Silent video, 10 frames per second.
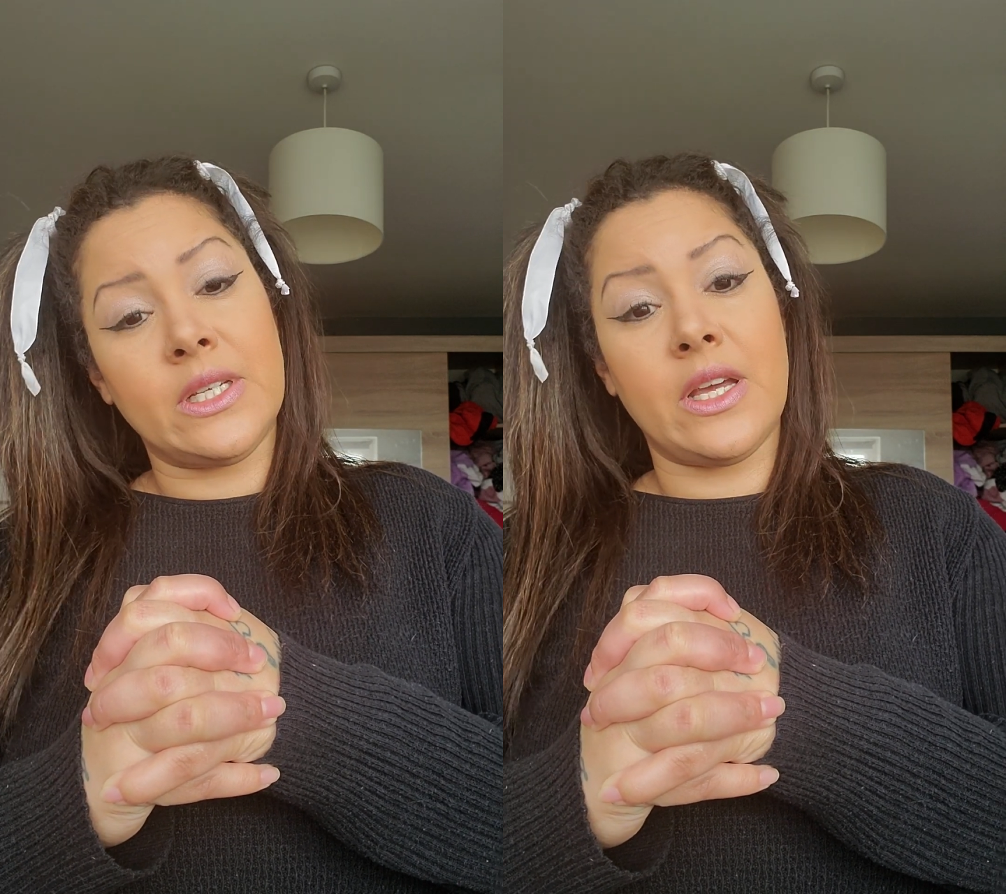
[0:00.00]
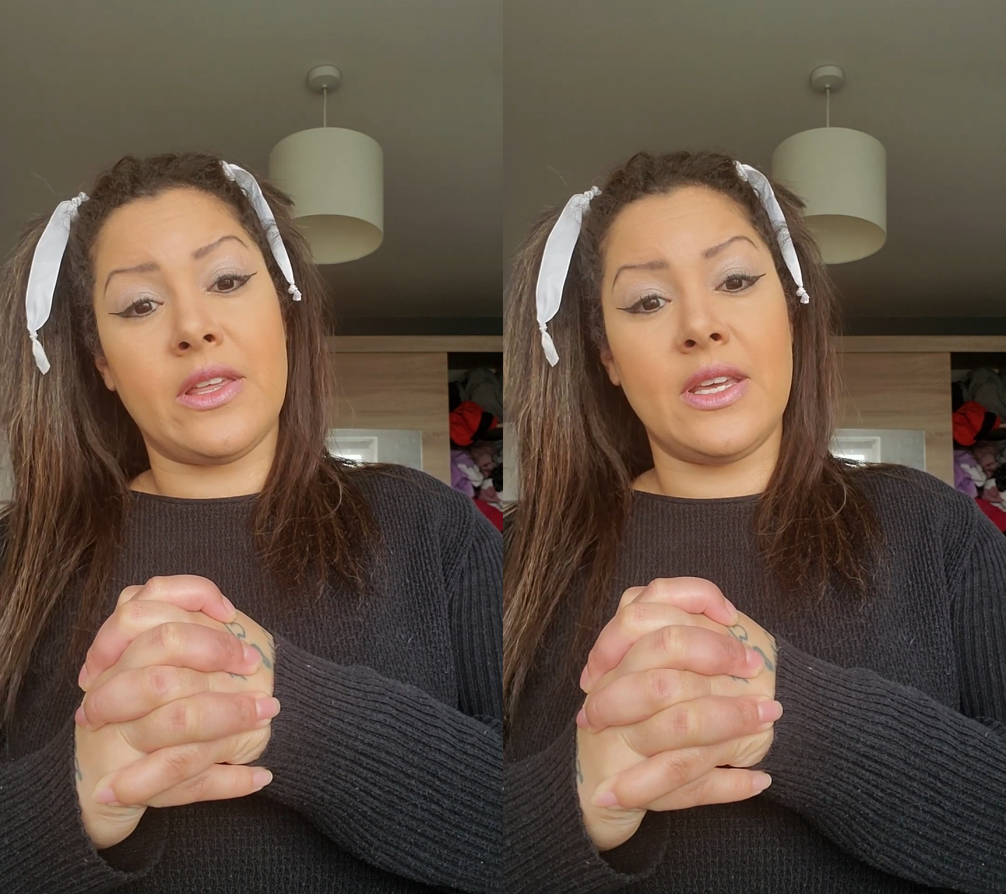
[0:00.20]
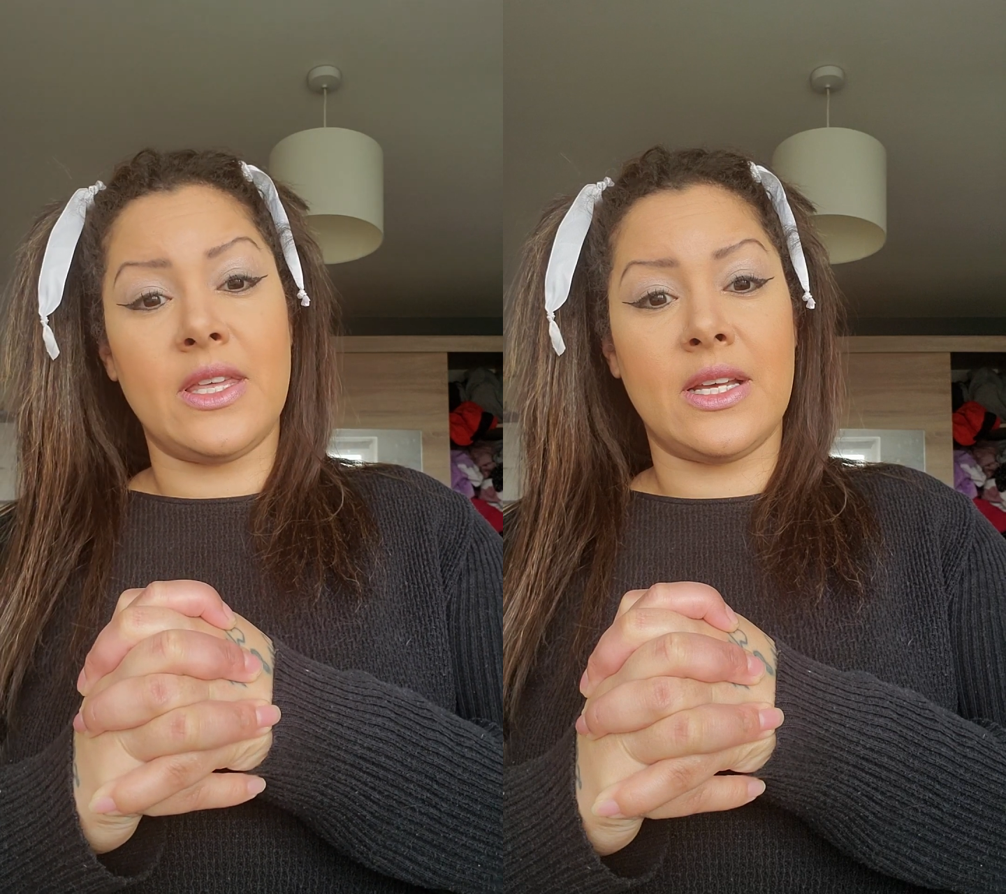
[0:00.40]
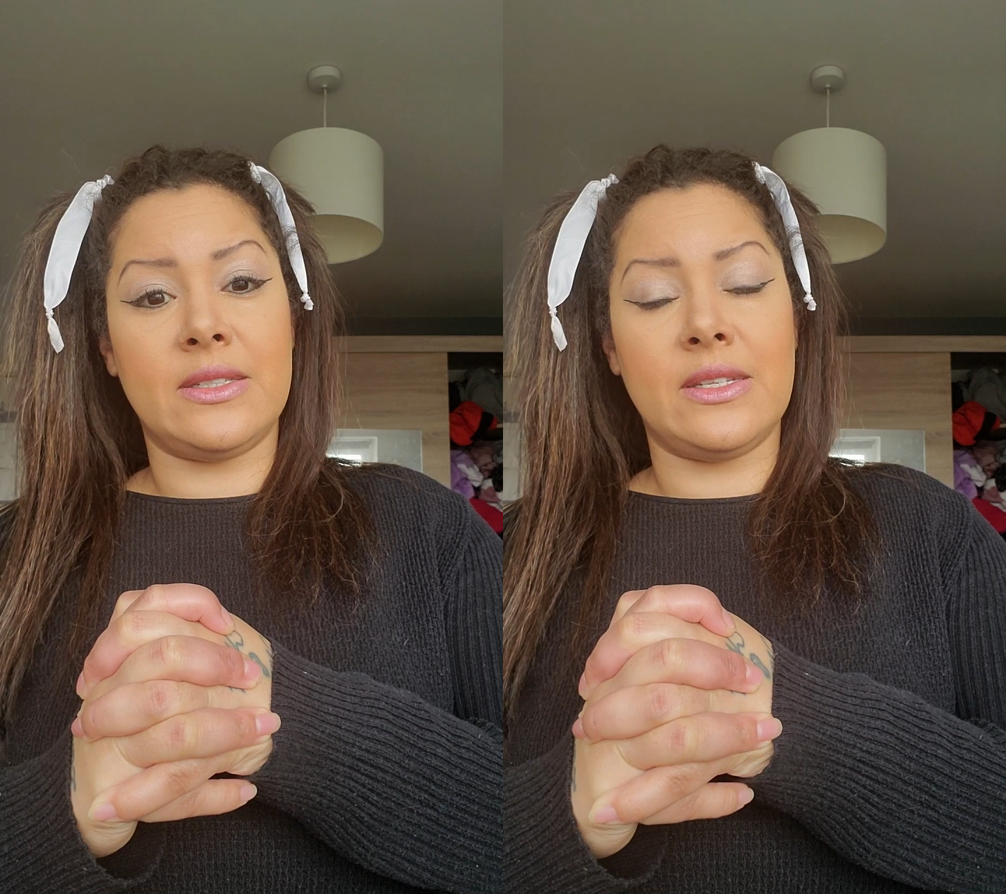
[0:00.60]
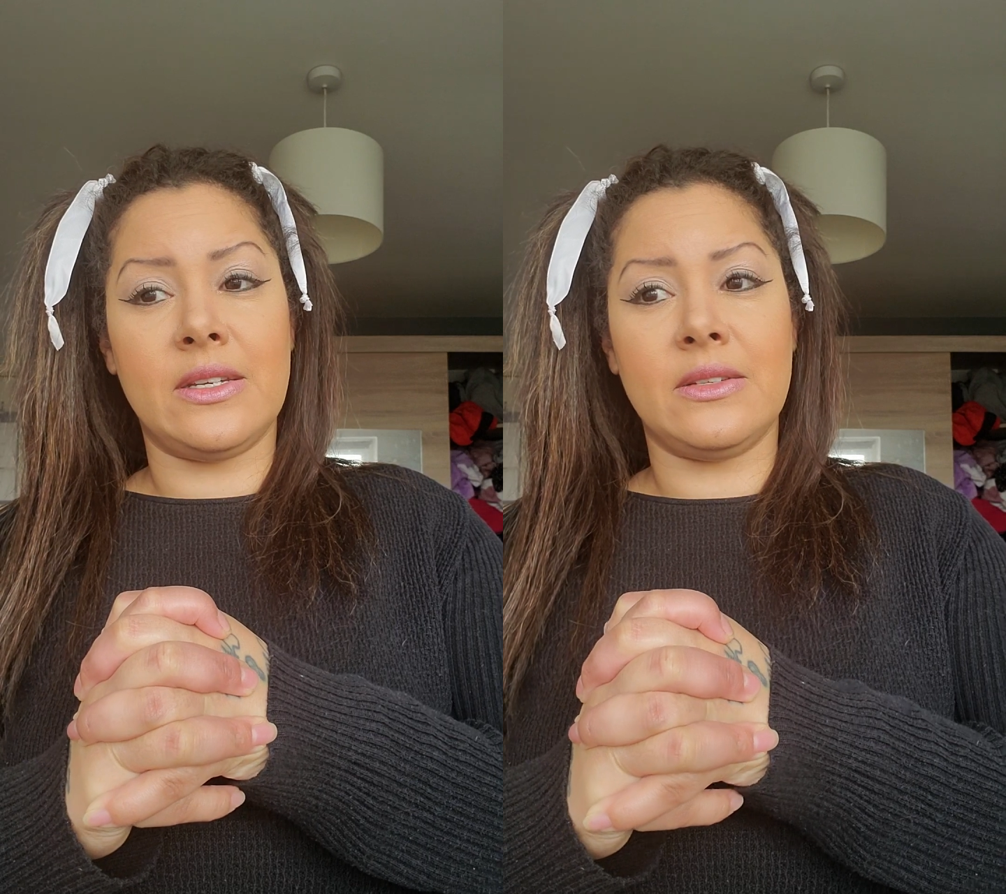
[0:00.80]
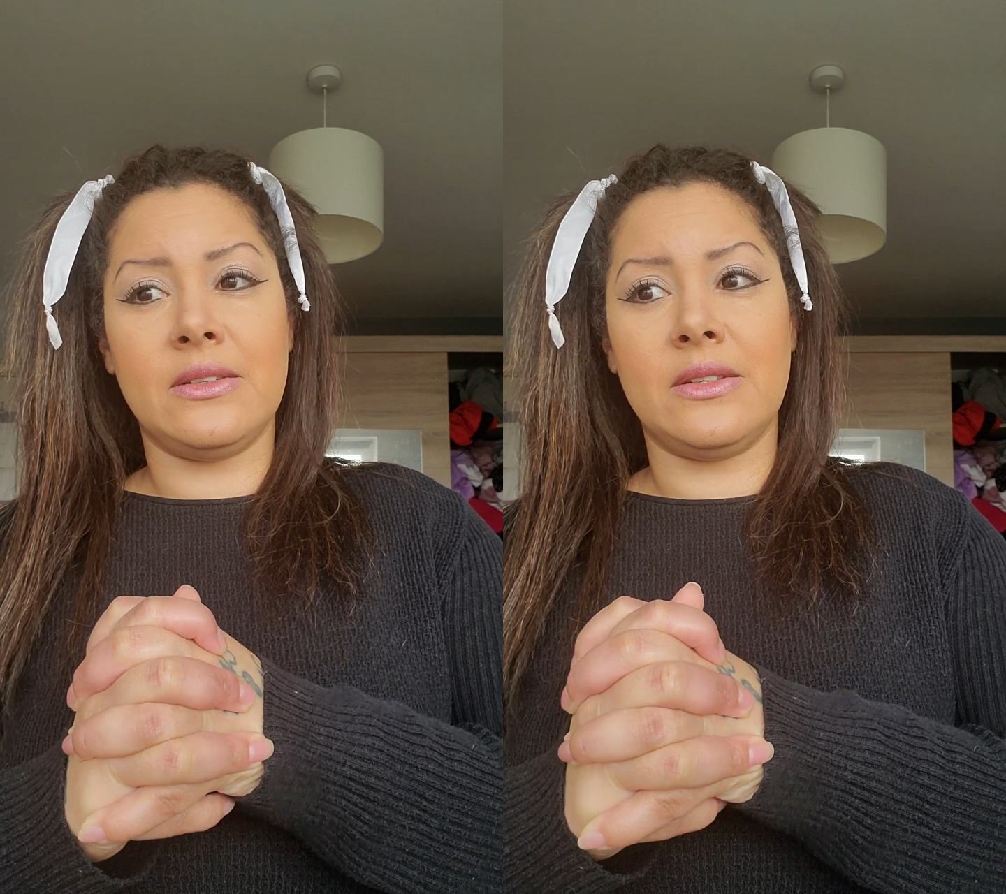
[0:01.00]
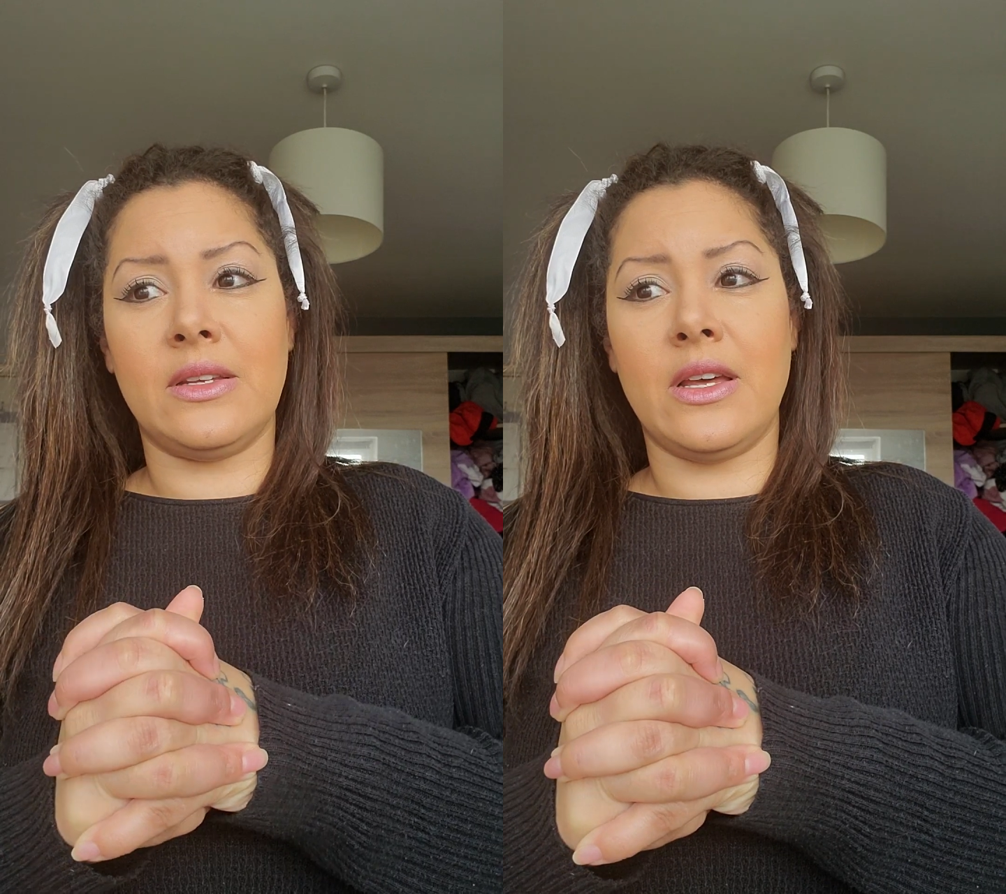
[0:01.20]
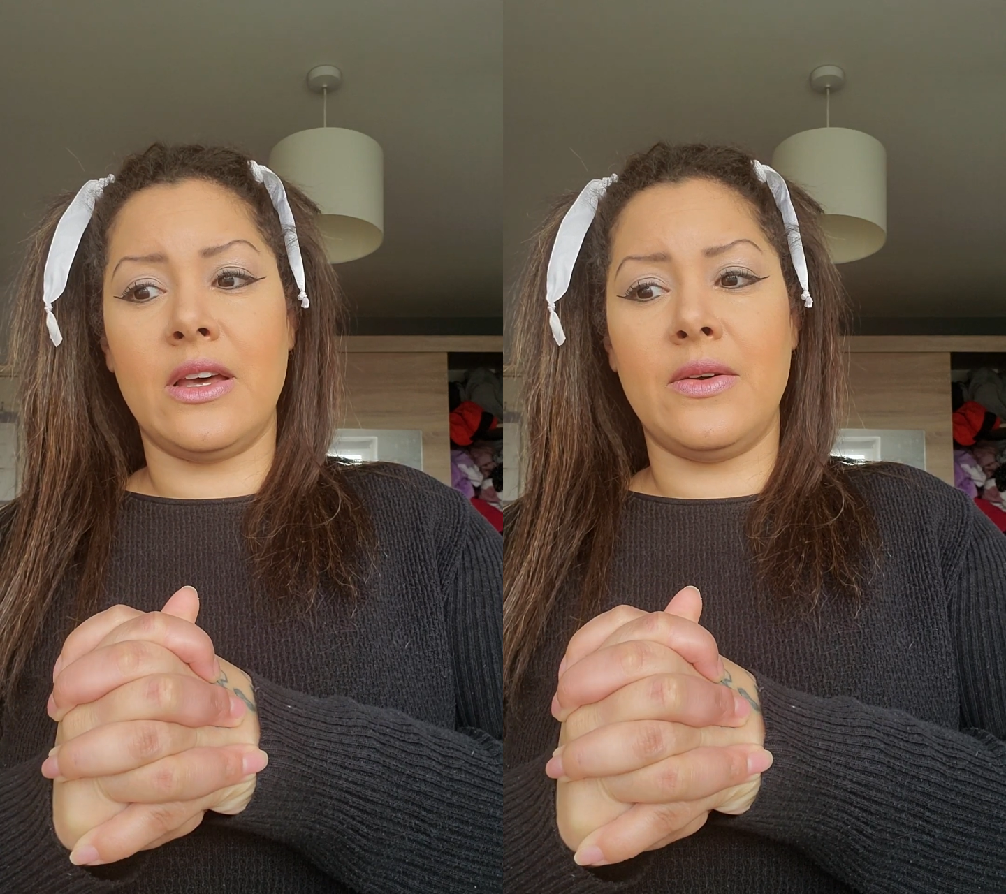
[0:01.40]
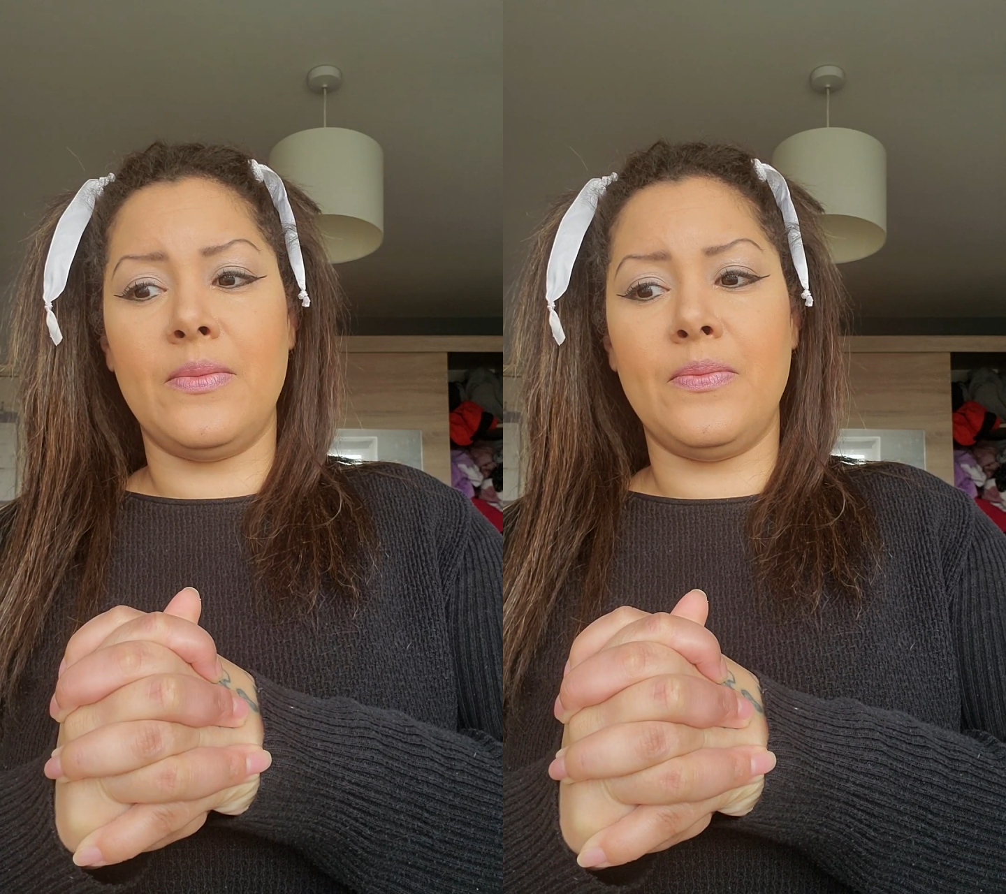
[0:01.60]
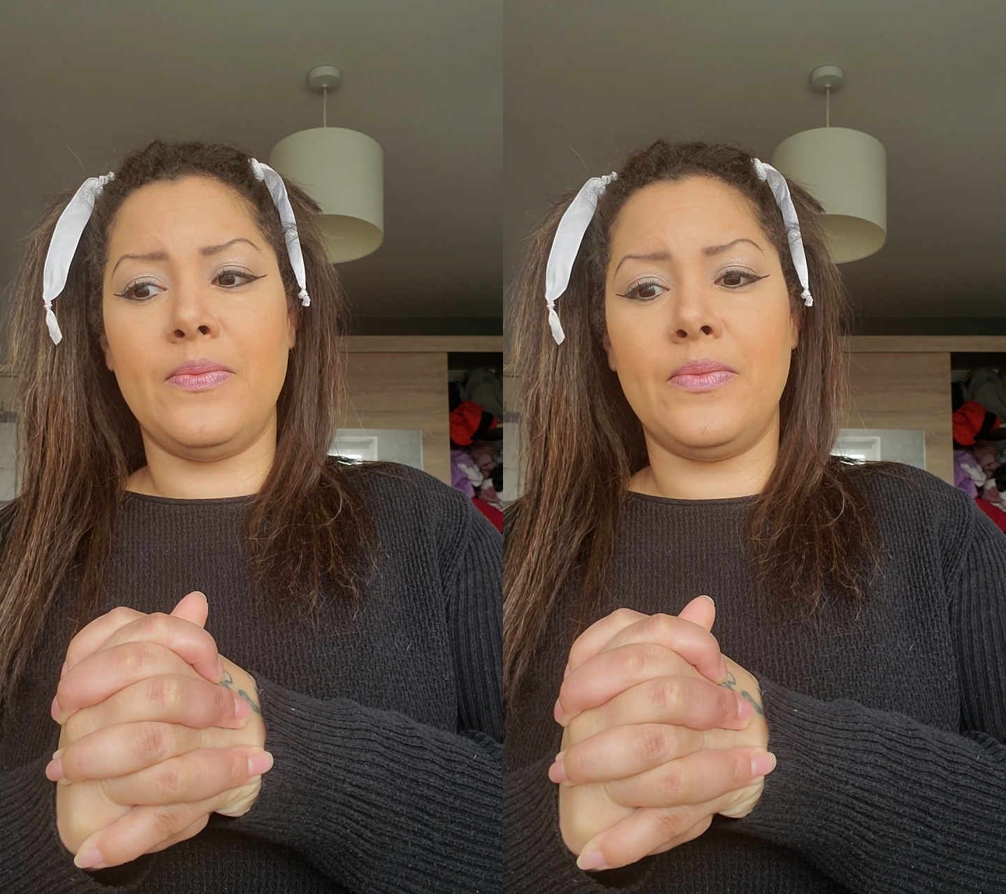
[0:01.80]
Yeah, I think that's it.
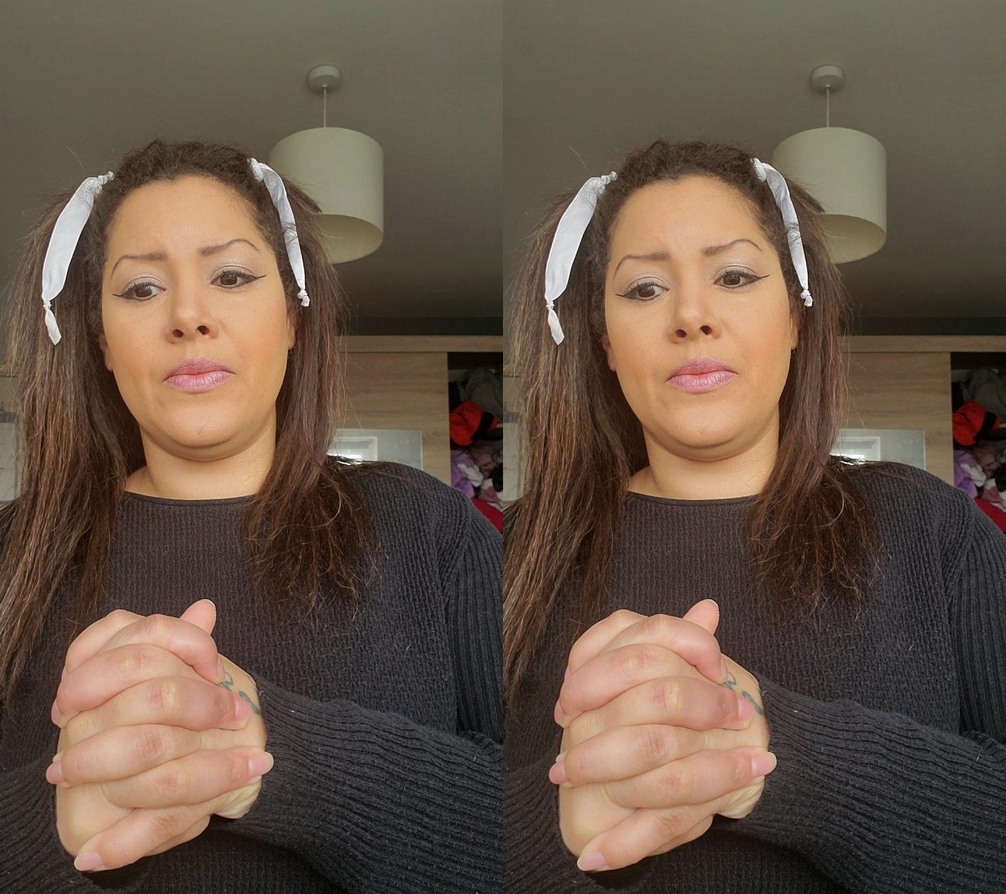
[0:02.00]
um